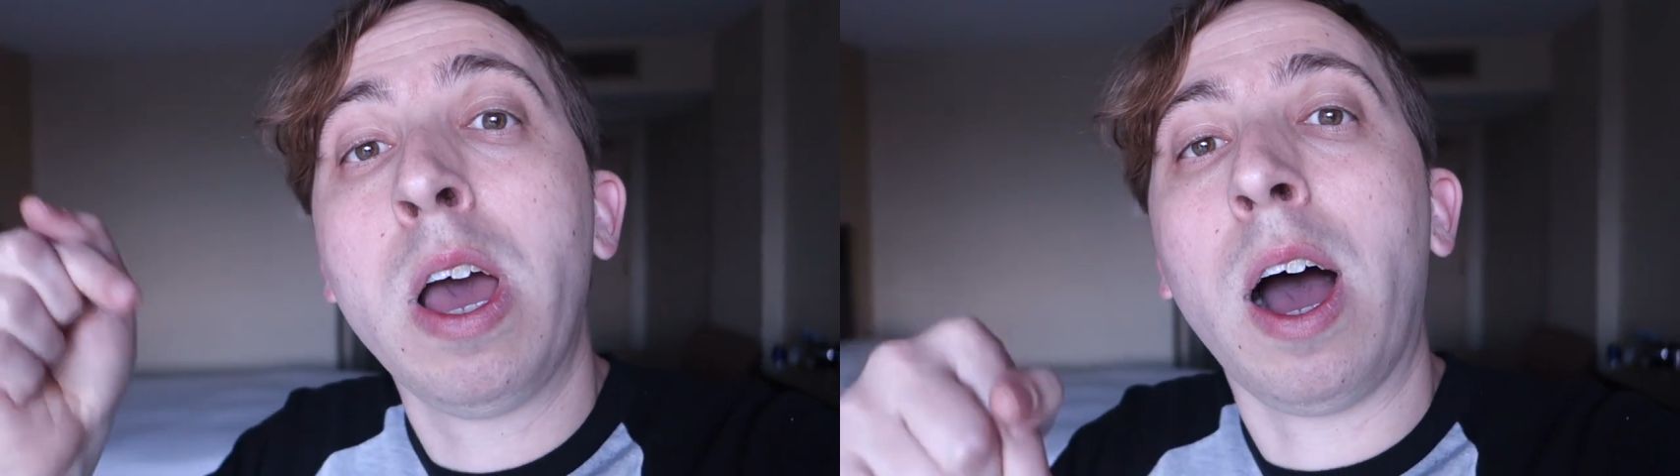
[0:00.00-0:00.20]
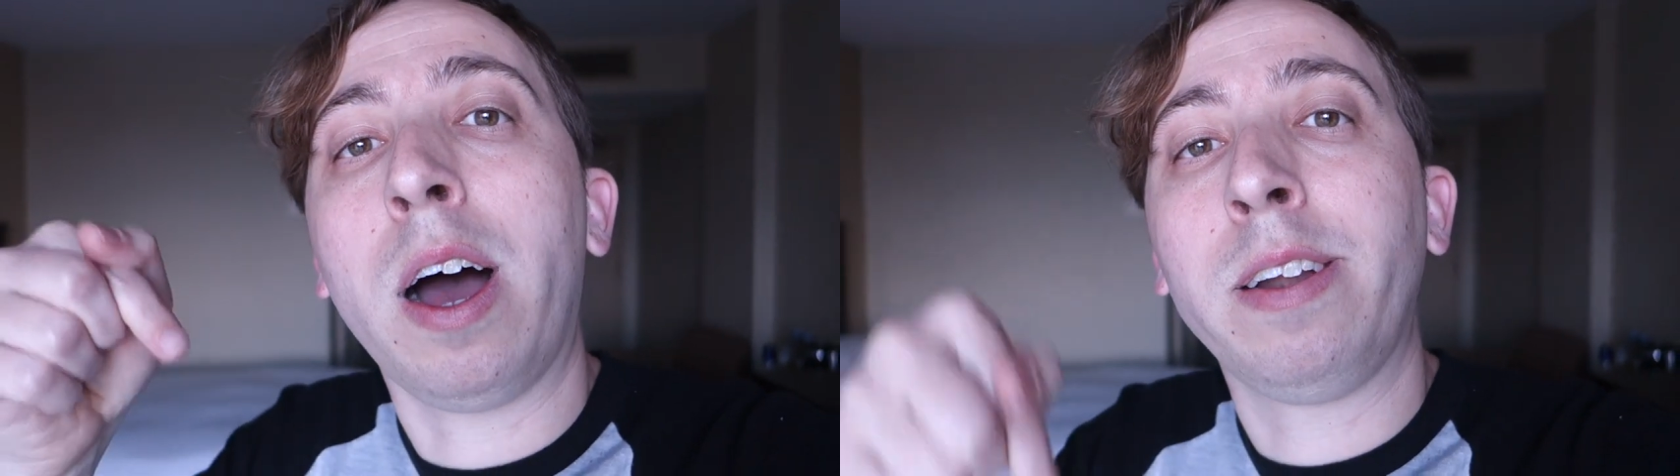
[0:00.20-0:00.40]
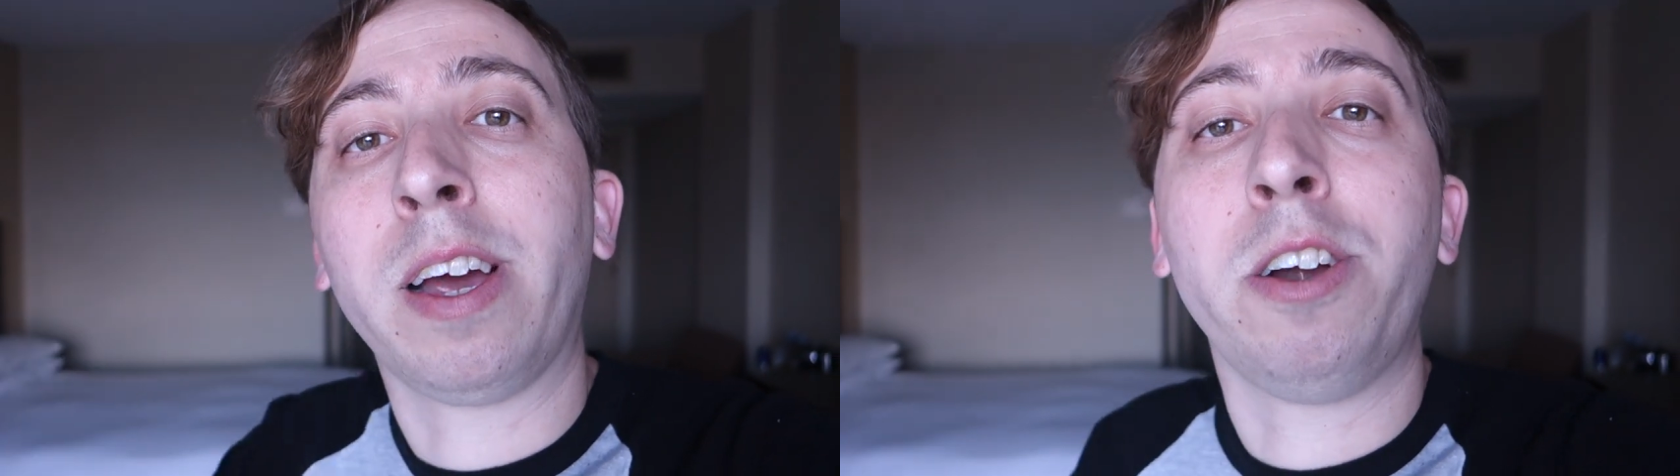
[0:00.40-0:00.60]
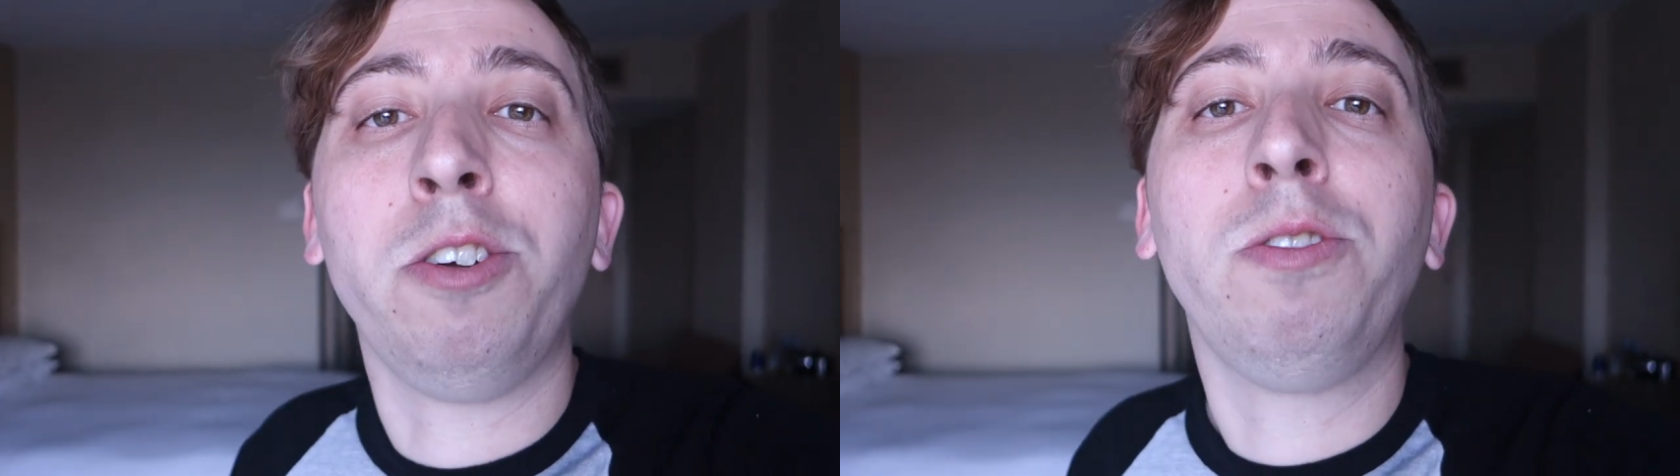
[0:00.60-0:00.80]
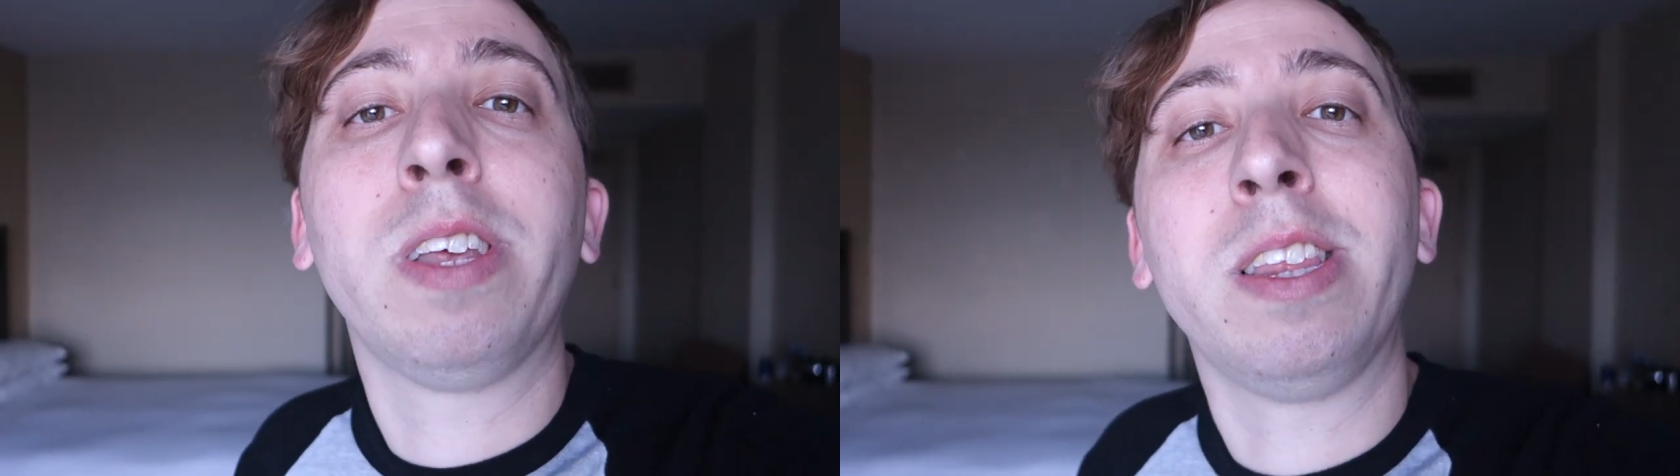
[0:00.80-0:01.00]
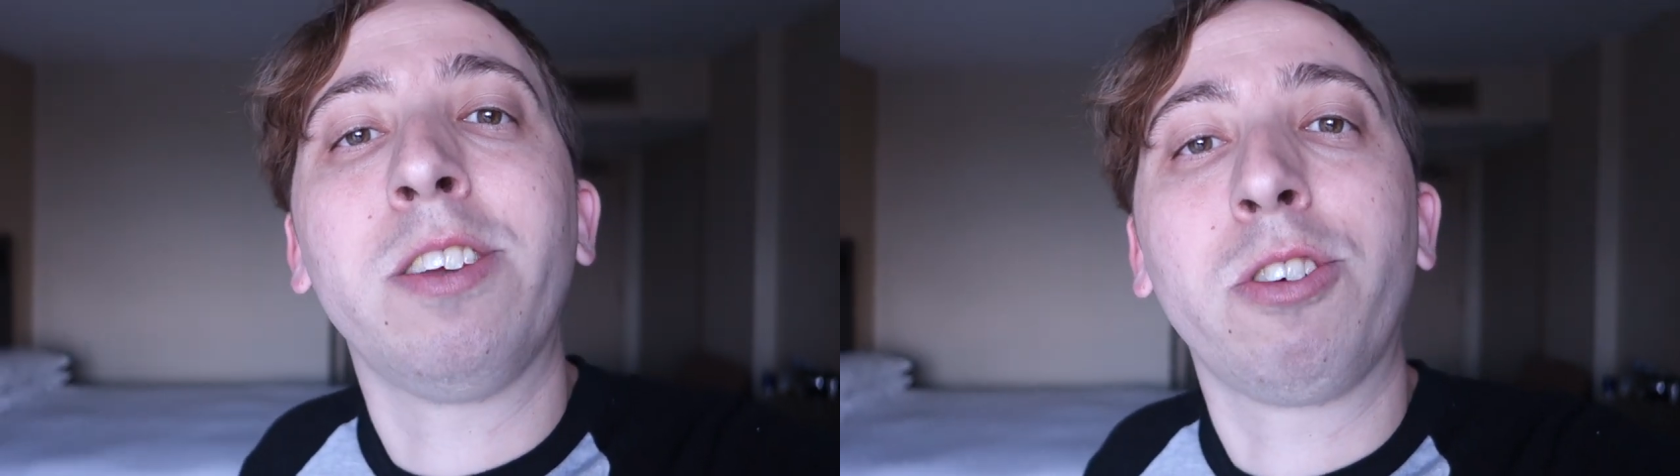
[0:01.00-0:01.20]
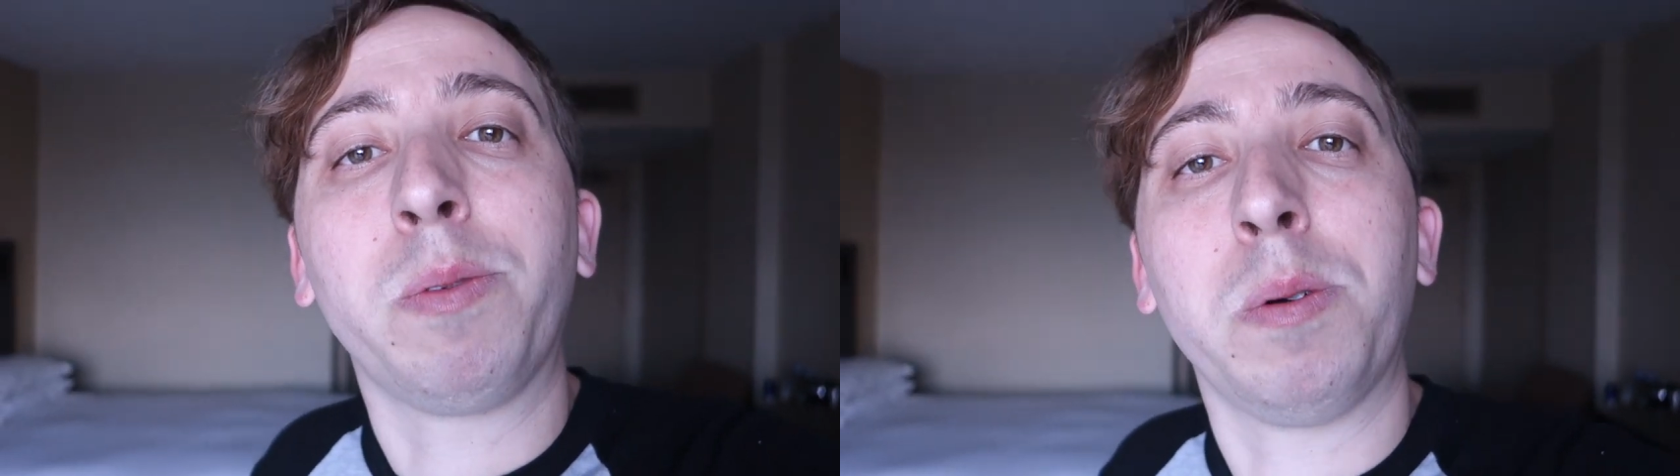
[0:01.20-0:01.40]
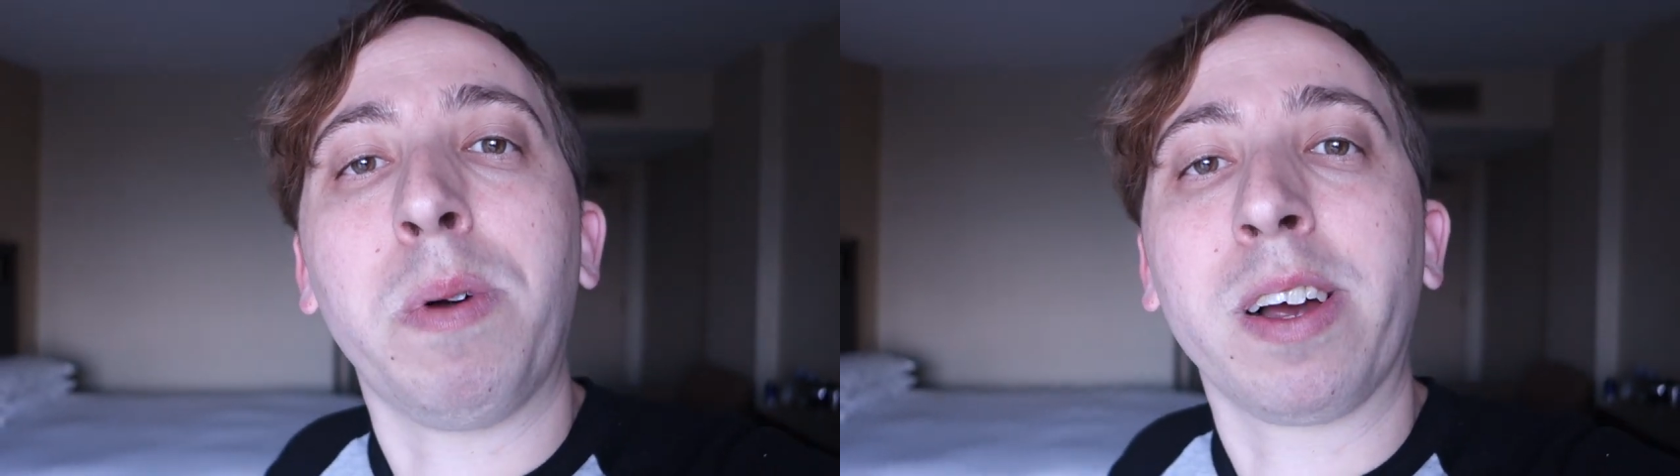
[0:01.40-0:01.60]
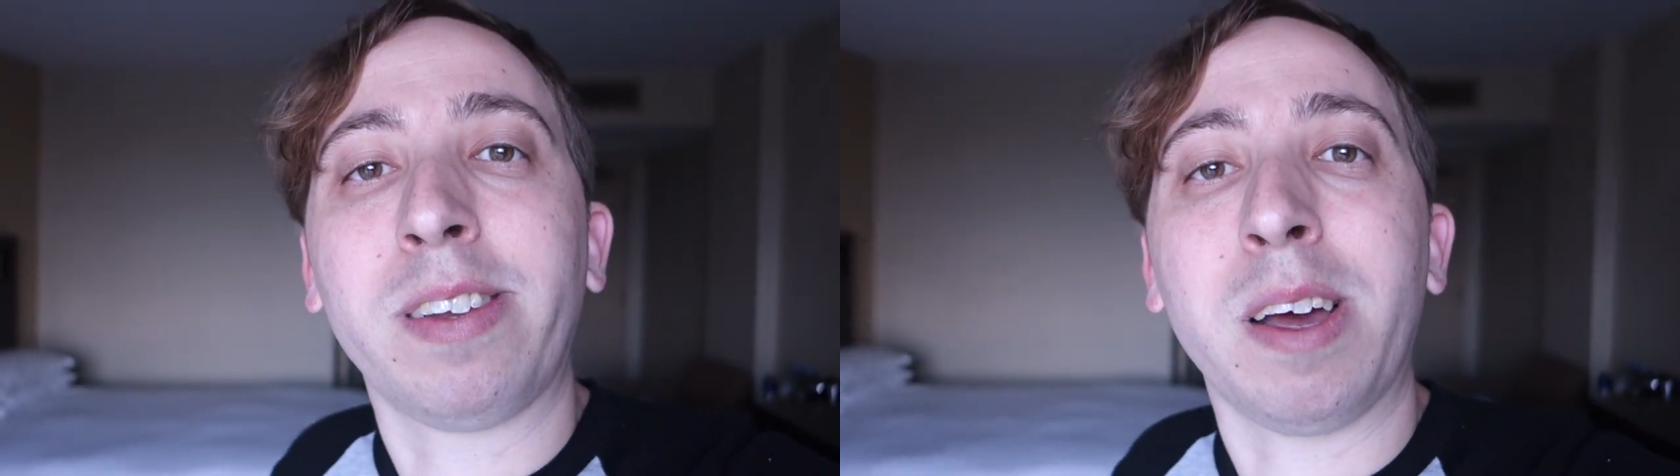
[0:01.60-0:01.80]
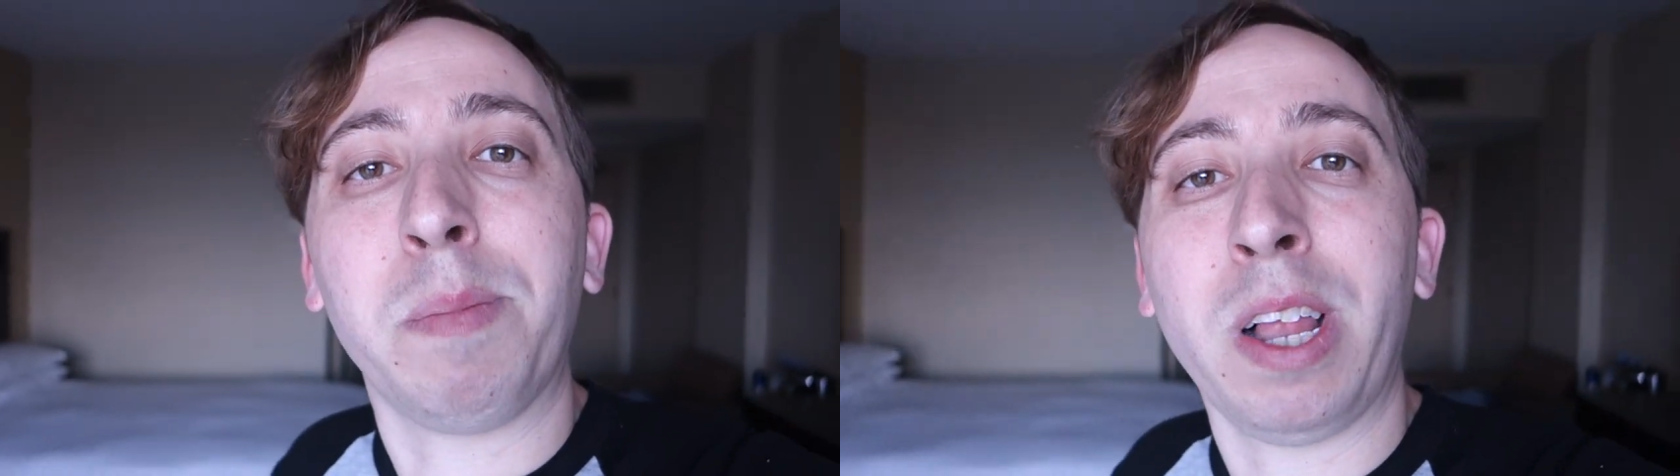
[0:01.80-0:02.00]
on Dire News in the description box
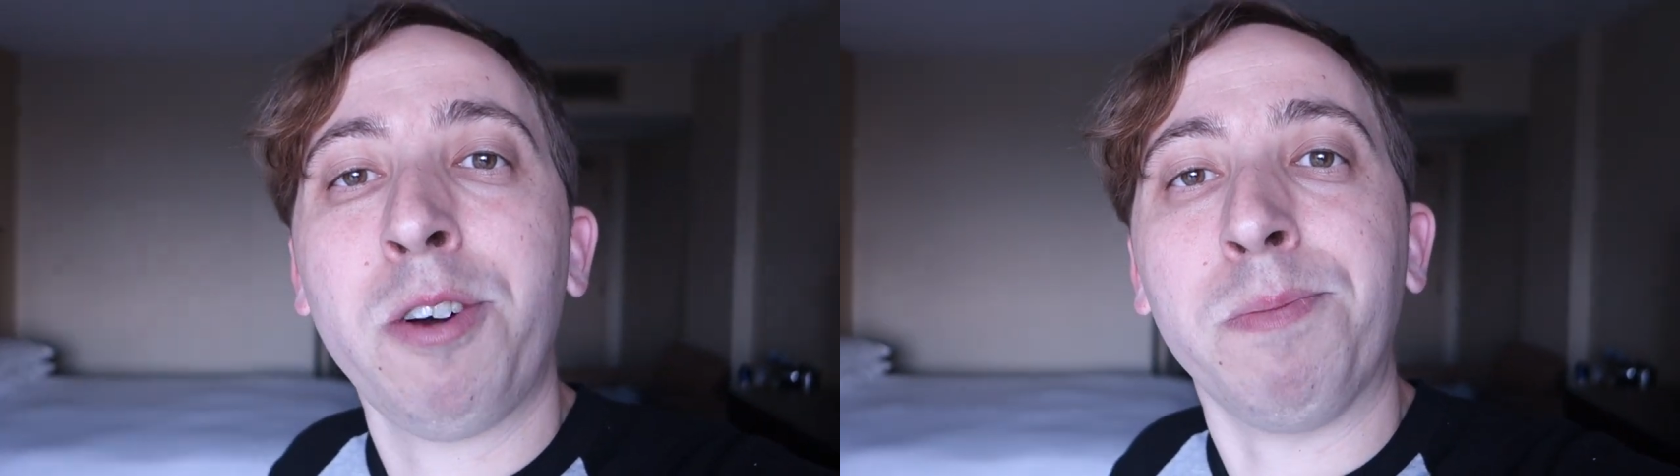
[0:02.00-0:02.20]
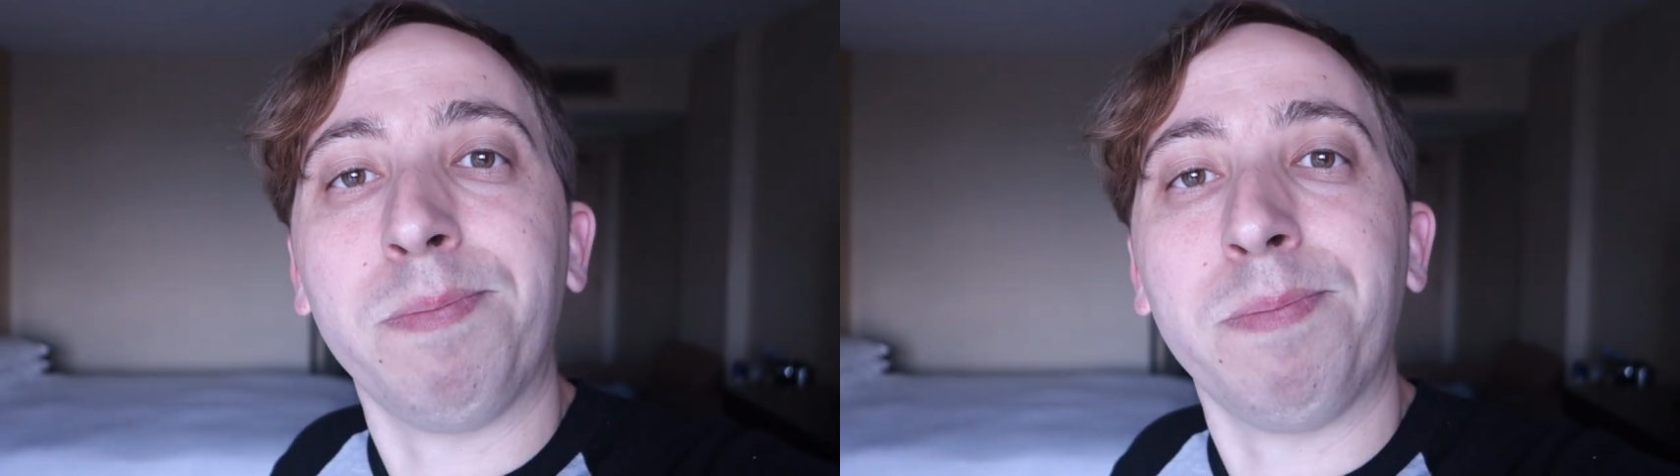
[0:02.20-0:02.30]
down below.